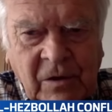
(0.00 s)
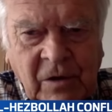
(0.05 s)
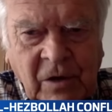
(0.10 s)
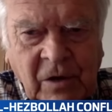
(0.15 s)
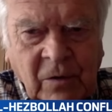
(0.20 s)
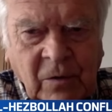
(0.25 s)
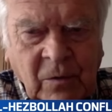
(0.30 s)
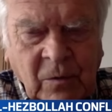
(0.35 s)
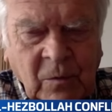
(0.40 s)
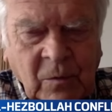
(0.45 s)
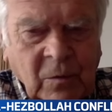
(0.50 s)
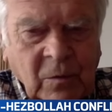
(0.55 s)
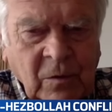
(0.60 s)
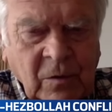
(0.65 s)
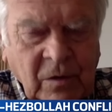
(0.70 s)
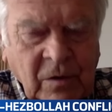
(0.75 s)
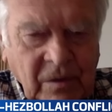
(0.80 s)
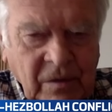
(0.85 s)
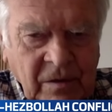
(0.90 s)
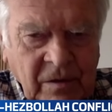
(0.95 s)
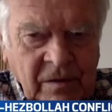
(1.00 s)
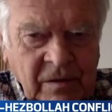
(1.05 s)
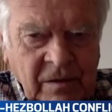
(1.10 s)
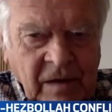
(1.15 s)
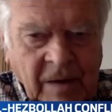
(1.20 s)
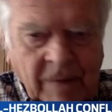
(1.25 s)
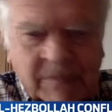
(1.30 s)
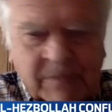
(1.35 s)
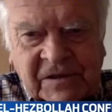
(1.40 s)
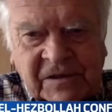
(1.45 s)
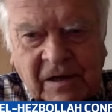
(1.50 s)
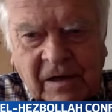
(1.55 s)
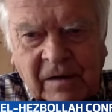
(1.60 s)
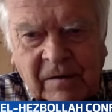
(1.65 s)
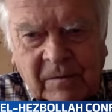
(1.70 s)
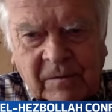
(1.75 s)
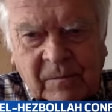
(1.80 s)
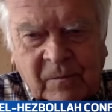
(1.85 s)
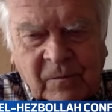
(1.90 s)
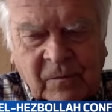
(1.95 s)
No
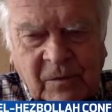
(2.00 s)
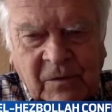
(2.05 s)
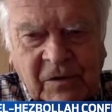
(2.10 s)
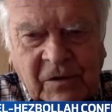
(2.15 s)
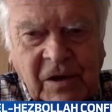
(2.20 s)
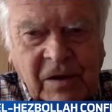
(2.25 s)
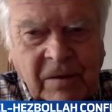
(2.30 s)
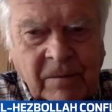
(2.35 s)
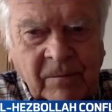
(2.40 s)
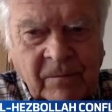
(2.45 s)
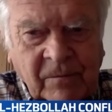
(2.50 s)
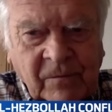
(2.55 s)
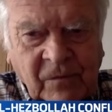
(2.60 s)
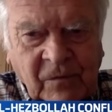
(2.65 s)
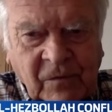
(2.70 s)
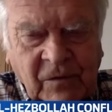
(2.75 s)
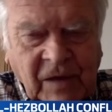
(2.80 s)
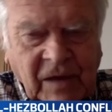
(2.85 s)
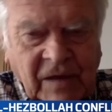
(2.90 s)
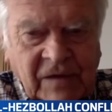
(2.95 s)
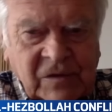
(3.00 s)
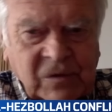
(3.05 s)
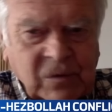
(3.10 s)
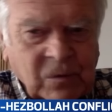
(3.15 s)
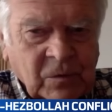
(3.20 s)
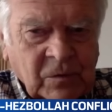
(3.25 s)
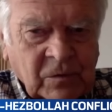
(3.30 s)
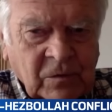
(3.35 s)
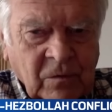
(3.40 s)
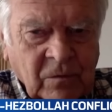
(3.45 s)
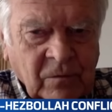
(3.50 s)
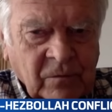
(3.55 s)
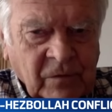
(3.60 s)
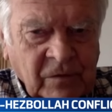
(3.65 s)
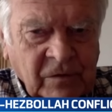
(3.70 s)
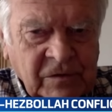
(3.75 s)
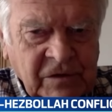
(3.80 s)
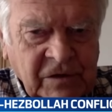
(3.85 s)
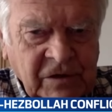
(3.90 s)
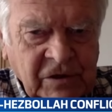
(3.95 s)
appetite with him for that sort of
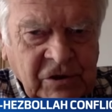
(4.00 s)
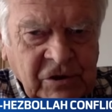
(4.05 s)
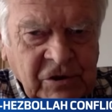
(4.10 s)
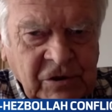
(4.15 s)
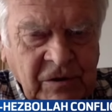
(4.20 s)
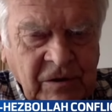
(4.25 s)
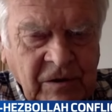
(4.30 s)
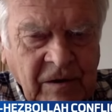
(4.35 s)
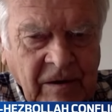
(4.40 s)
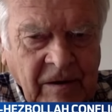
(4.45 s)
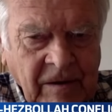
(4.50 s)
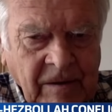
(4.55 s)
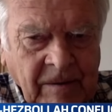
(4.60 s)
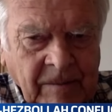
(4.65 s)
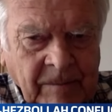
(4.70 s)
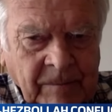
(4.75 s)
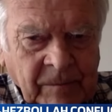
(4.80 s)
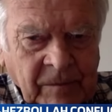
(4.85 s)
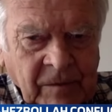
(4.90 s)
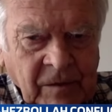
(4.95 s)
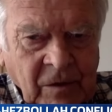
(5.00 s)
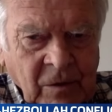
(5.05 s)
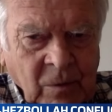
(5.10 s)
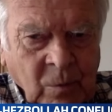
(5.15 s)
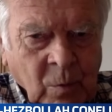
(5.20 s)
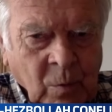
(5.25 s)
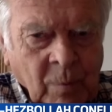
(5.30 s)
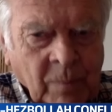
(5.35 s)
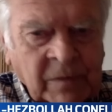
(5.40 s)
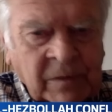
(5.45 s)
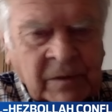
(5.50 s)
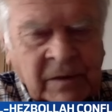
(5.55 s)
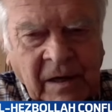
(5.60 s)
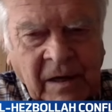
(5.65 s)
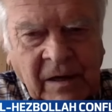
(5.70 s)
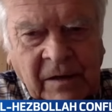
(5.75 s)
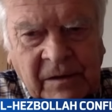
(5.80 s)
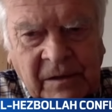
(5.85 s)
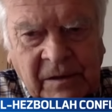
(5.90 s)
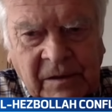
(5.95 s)
confrontation. A woman
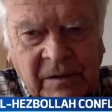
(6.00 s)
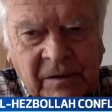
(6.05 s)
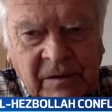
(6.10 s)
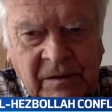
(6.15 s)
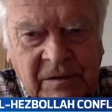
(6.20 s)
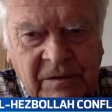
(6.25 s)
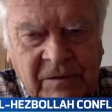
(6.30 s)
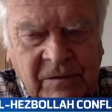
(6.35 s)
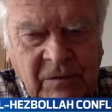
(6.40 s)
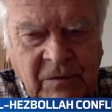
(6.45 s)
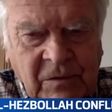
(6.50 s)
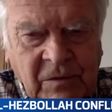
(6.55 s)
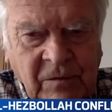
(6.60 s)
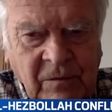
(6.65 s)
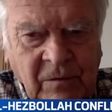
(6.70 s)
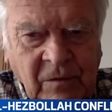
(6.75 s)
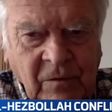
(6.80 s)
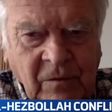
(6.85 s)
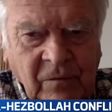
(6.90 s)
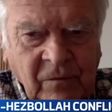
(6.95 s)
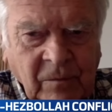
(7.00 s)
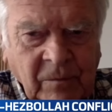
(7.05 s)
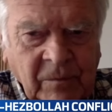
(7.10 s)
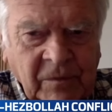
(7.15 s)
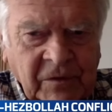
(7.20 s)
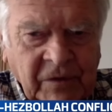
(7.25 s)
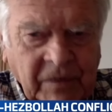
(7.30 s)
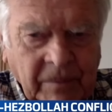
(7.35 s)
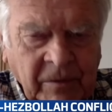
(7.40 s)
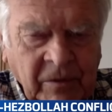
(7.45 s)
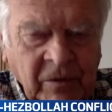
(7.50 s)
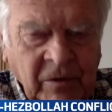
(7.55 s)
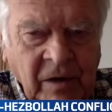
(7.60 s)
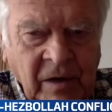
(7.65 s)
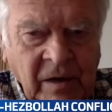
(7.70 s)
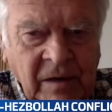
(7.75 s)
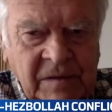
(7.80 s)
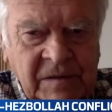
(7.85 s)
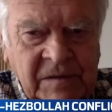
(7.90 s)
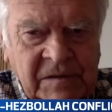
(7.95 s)
candidate from the
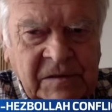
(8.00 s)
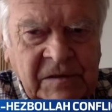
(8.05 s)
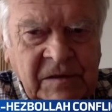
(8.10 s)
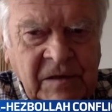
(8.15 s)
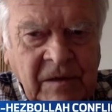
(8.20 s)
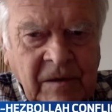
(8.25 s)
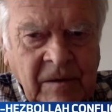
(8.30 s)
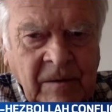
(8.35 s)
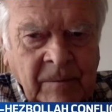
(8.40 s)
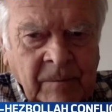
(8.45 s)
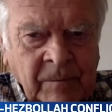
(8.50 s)
Democrats.